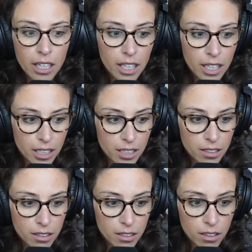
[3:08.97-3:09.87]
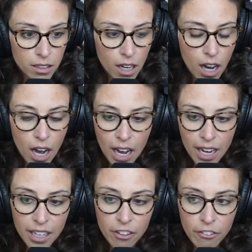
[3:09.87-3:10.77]
And
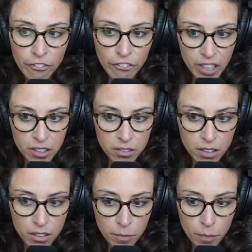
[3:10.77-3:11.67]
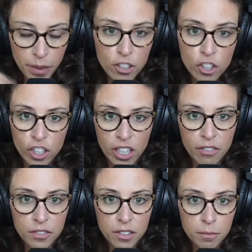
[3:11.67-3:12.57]
I felt the
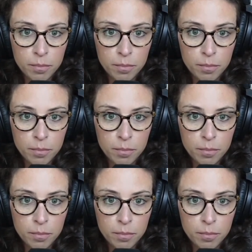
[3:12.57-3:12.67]
shift